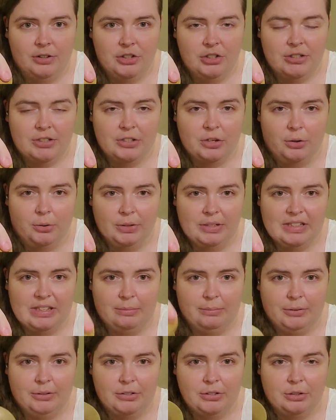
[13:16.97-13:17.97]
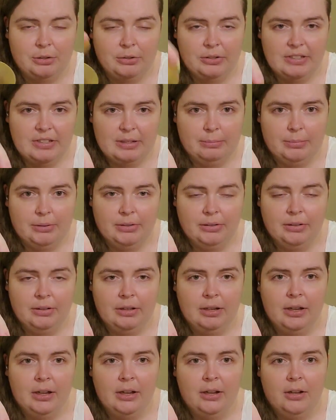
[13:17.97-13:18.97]
just whole cymbal to whole cymbal,
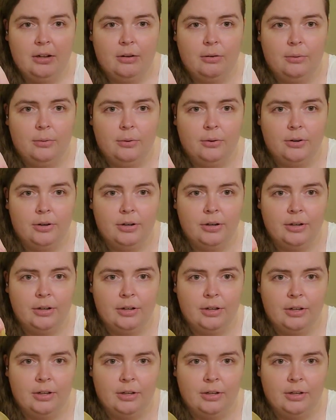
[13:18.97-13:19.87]
or